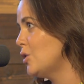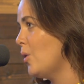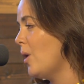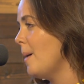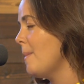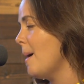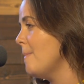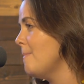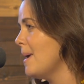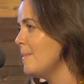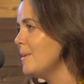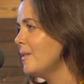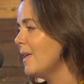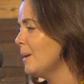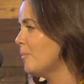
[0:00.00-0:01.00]
So
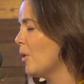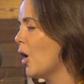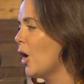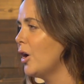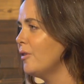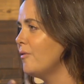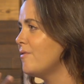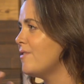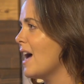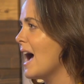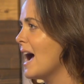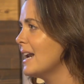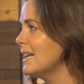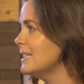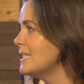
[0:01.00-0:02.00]
maybe like part of
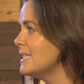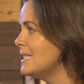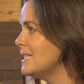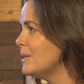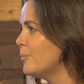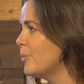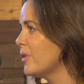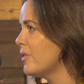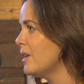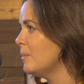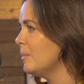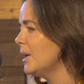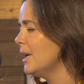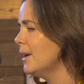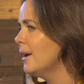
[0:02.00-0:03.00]
that is deep
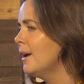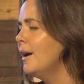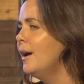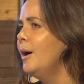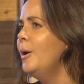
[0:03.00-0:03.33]
within me,